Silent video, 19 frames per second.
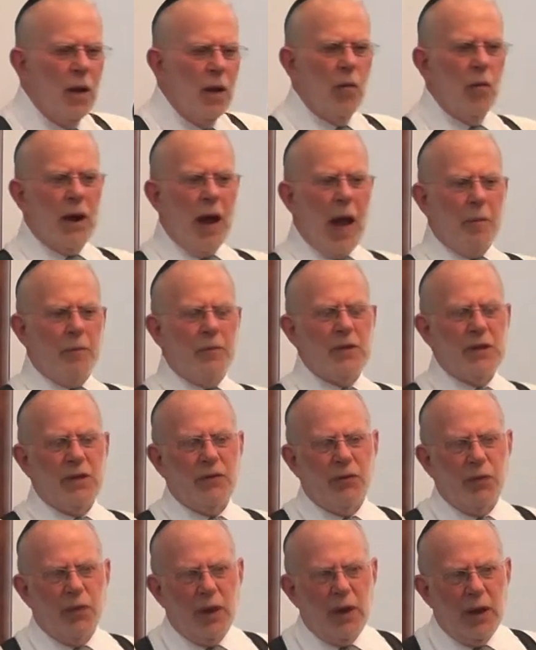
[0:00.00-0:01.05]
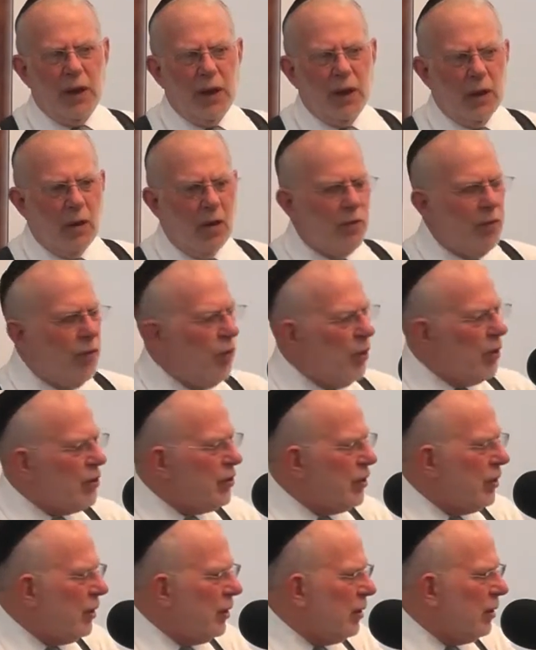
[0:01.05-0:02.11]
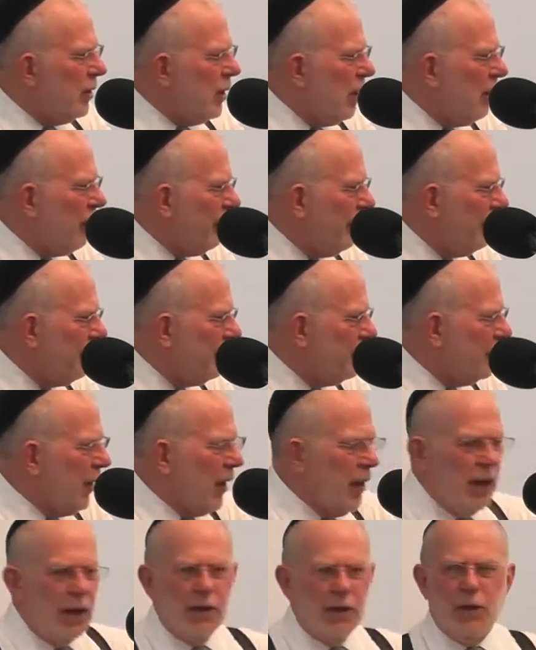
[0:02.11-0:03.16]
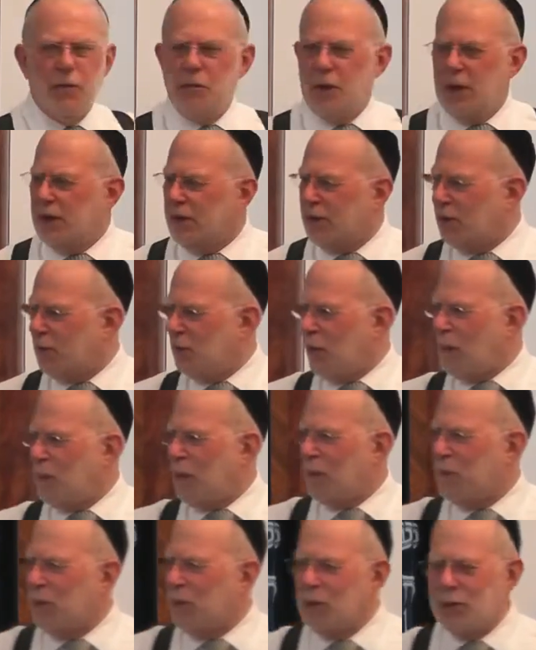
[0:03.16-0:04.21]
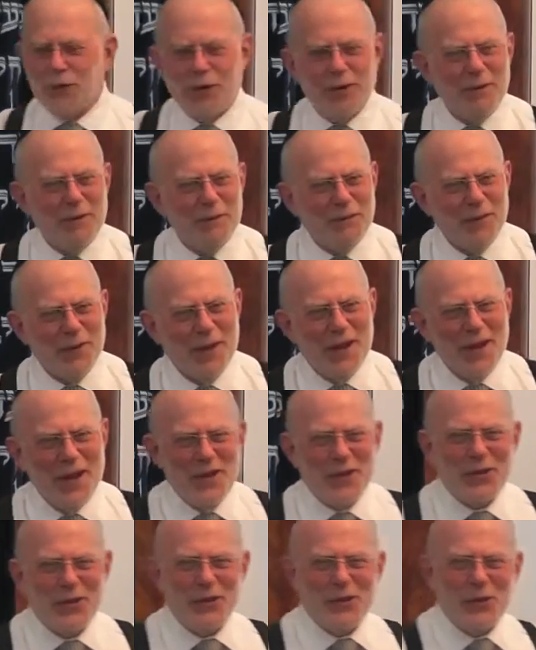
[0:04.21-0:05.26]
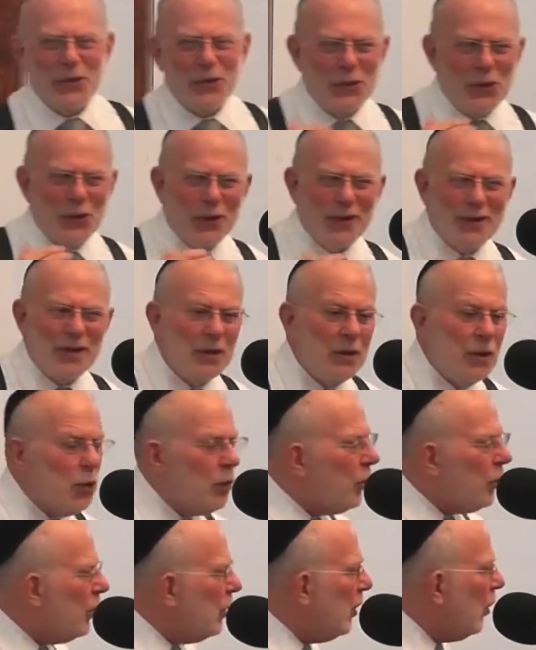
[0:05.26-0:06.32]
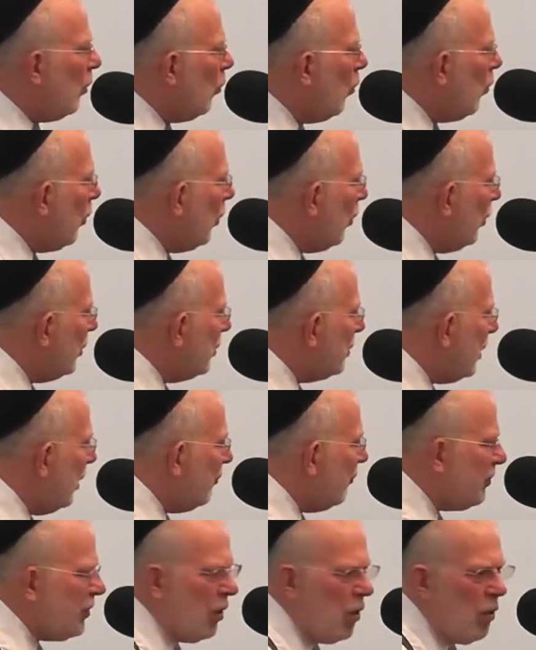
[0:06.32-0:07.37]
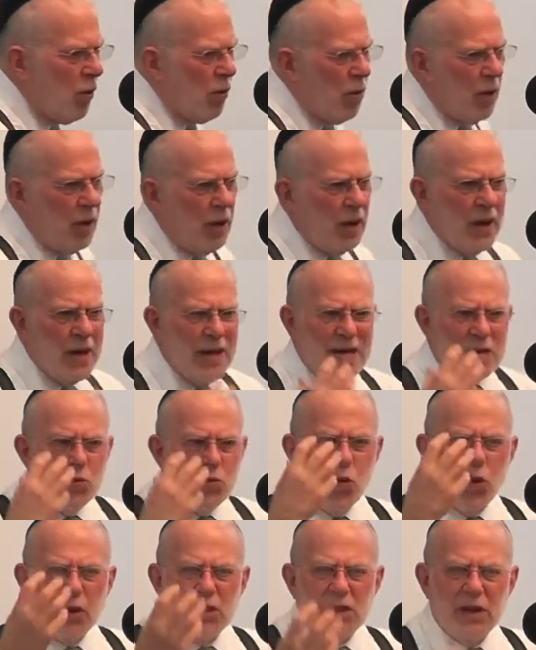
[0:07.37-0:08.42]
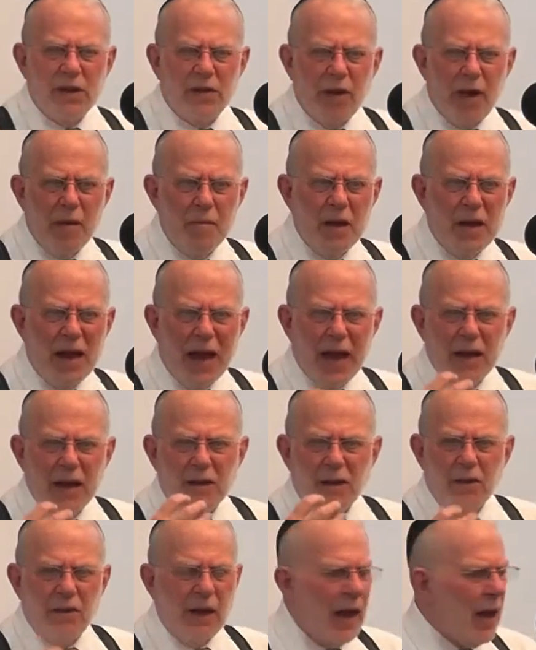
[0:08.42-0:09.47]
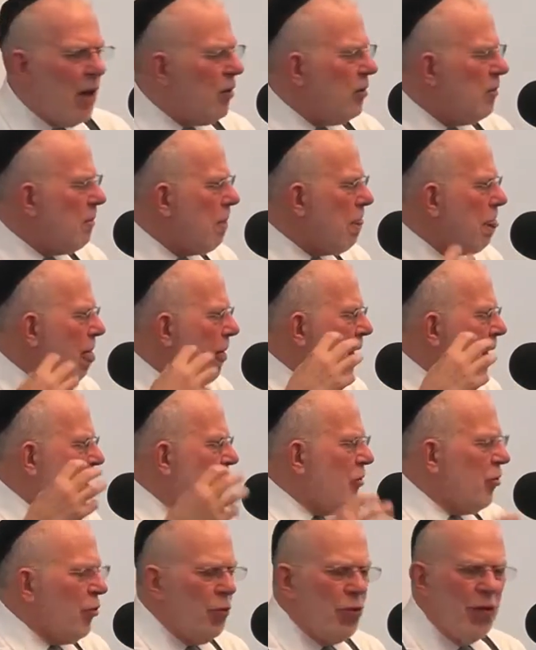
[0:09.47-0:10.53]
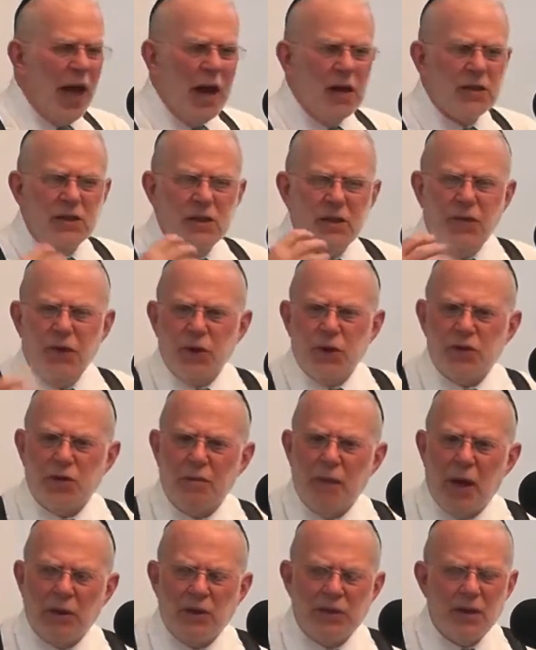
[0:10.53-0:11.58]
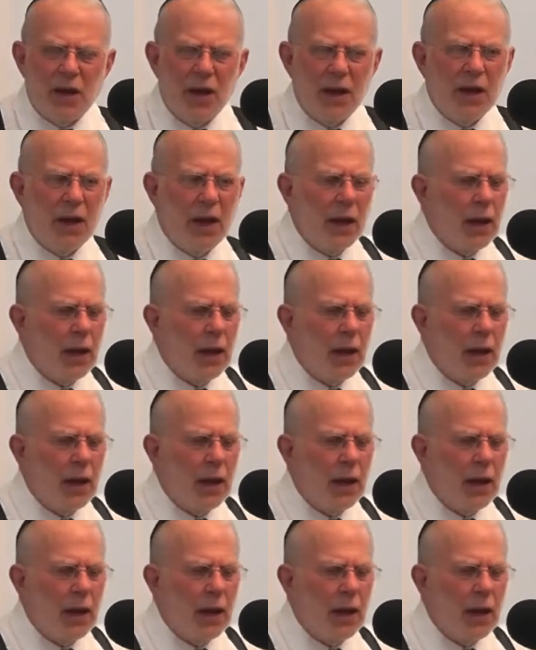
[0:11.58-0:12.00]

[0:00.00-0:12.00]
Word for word: What happens if we are fortunate enough to meet Rabbi Poston, to, to, learn, to learn words of Torah, words that have been handed down through thousands of years from Mount Sinai?